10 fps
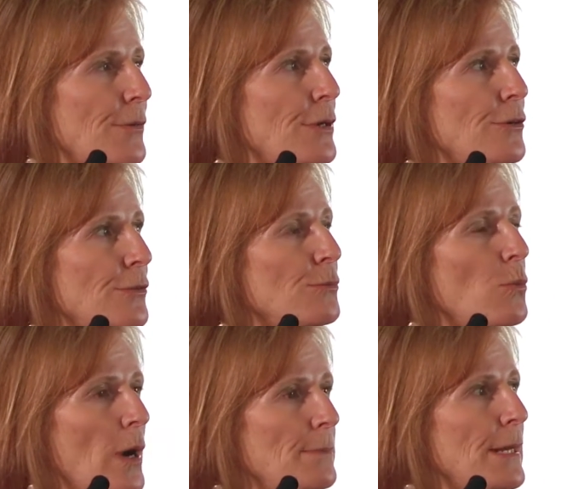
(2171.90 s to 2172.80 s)
good
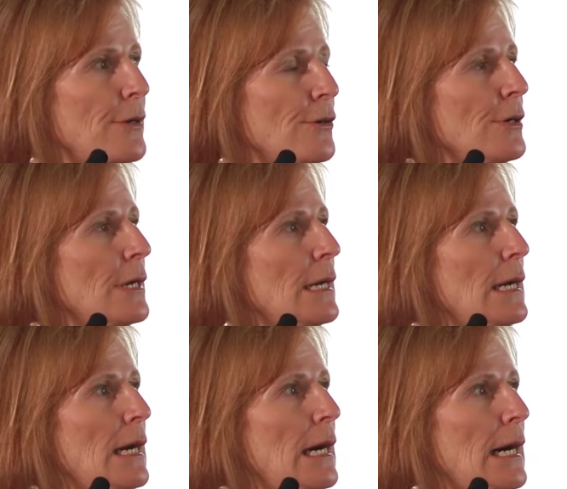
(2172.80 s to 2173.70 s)
winemaker,
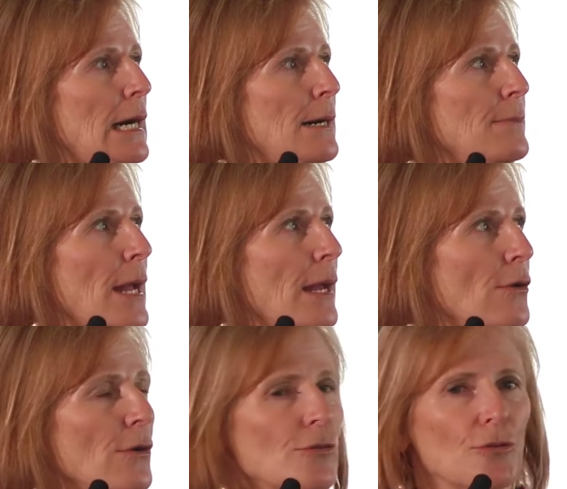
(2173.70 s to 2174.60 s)
and
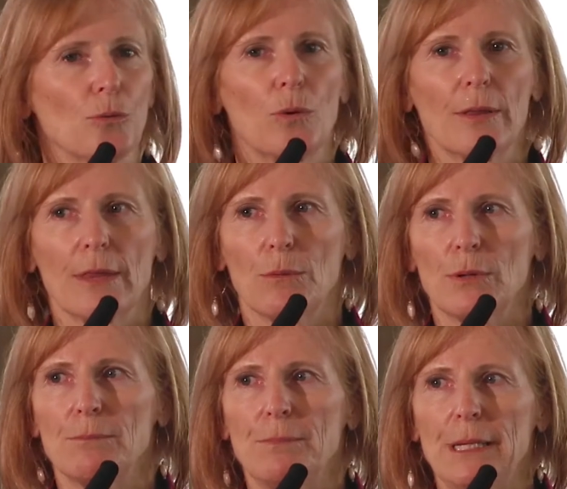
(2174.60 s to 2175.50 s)
also one that
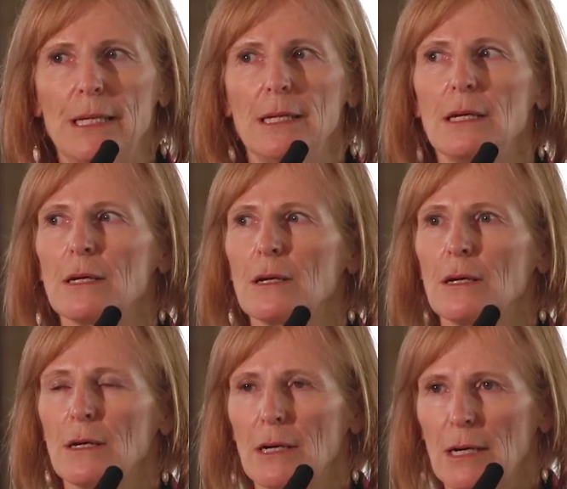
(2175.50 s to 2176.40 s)
would be
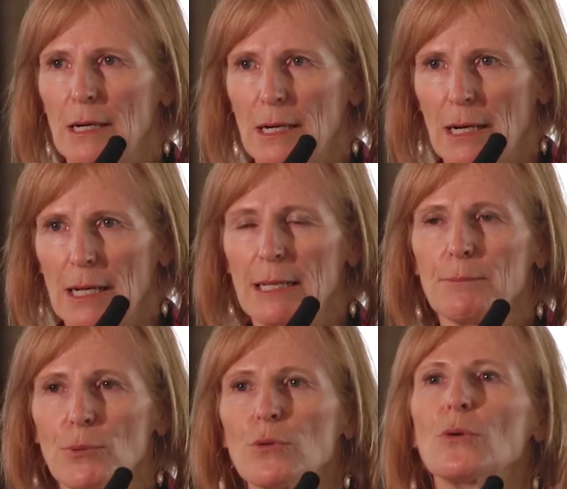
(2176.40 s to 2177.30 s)
an
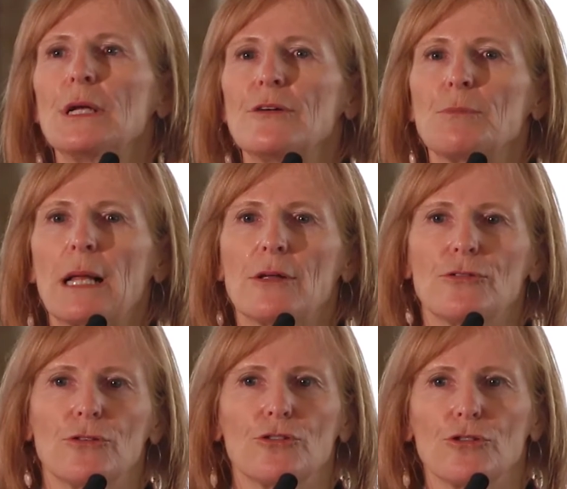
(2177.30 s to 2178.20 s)
employee of
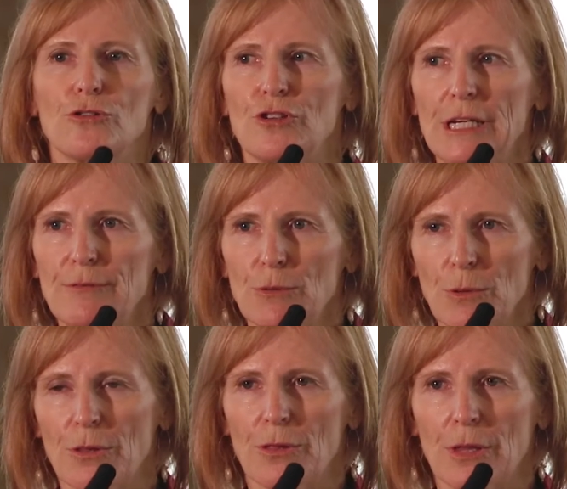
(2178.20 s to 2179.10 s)
Blasted Church, even
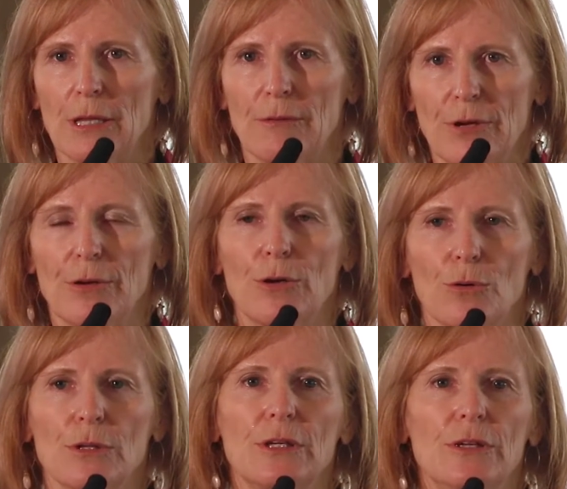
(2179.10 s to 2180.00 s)
with the very
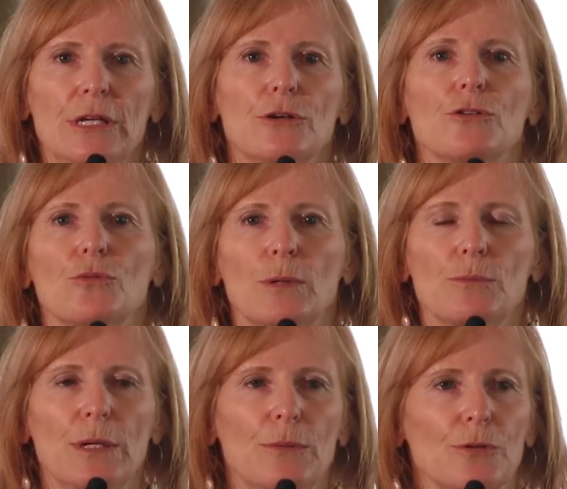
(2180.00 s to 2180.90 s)
early years when
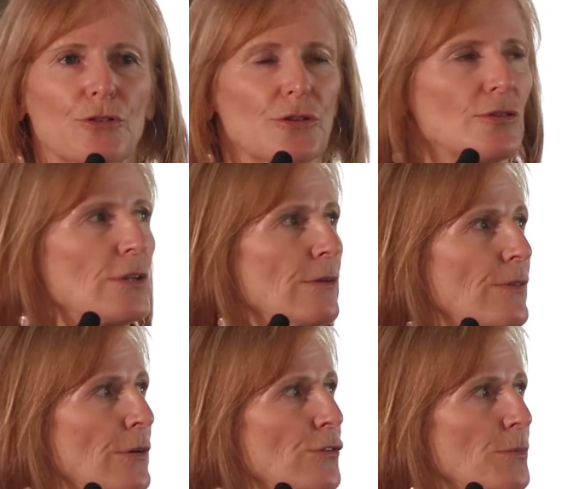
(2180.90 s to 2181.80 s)
we were just
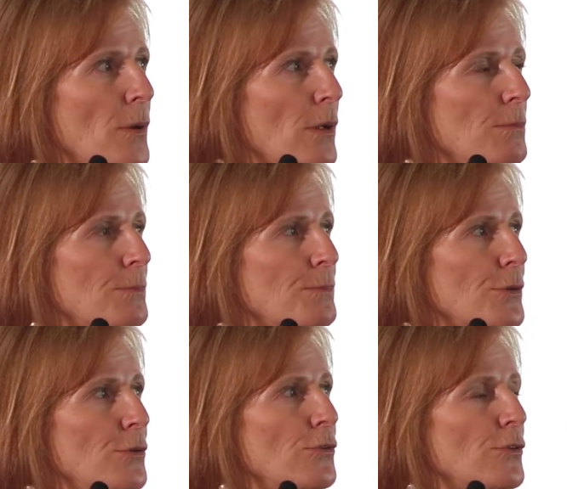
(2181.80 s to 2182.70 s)
very small
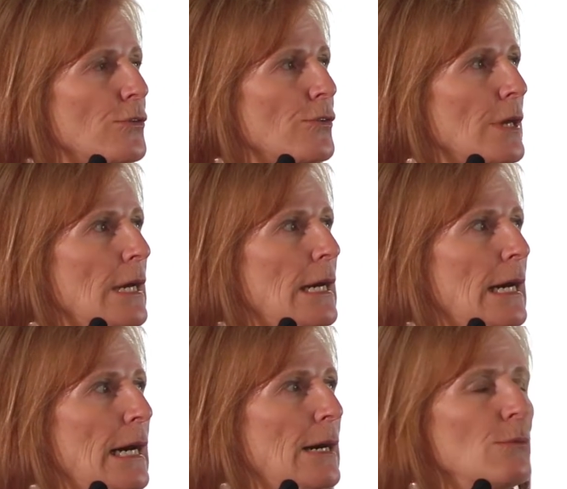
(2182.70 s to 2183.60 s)
producers.
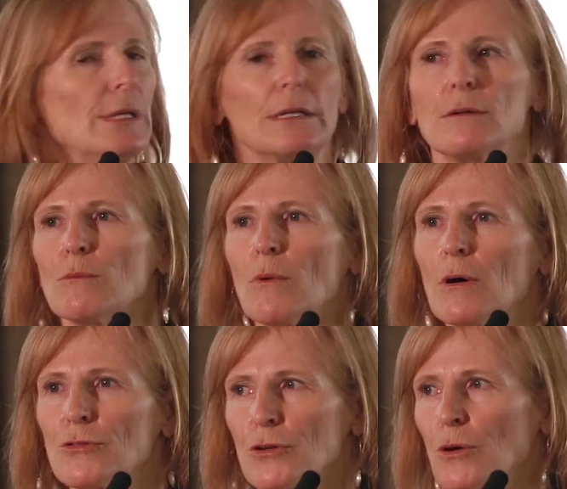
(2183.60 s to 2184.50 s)
We didn't
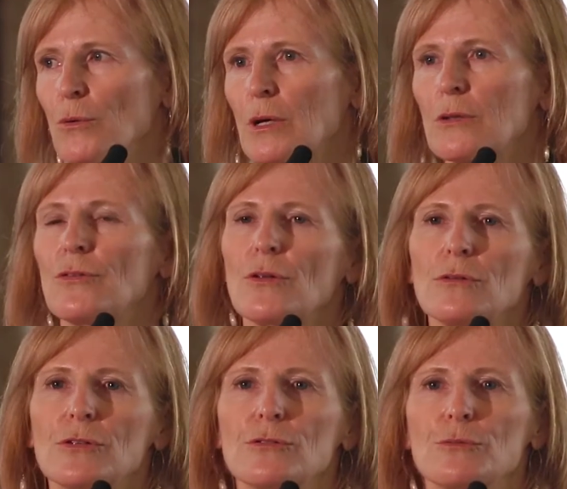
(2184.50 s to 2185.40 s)
want to go the
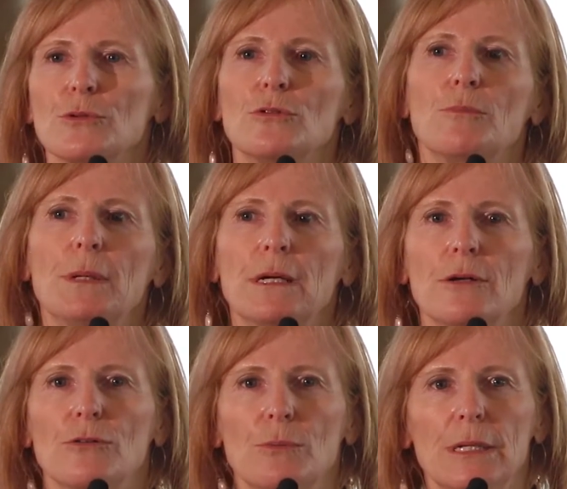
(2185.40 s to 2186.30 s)
consultant route
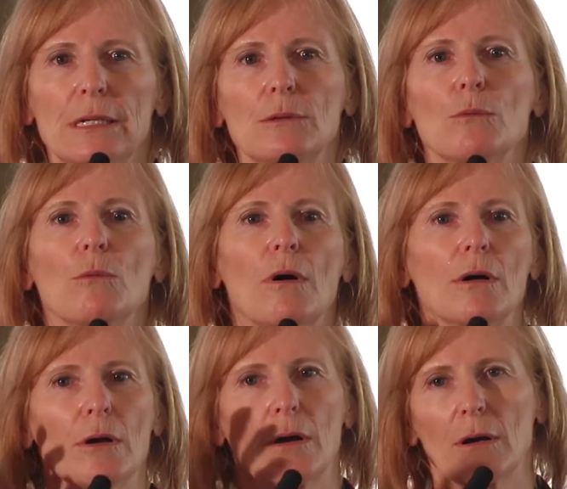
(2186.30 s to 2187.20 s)
because we didn't
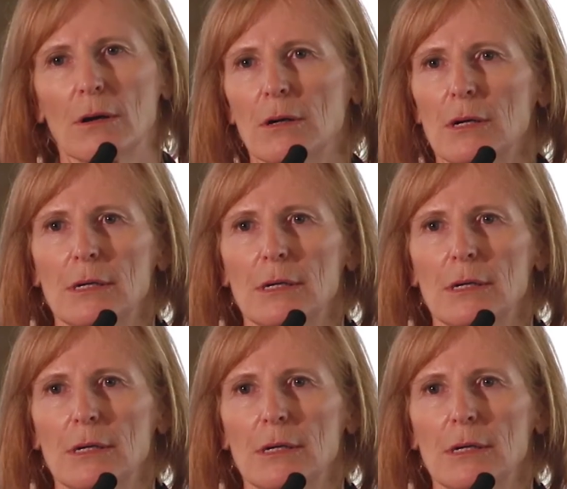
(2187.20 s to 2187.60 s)
want our,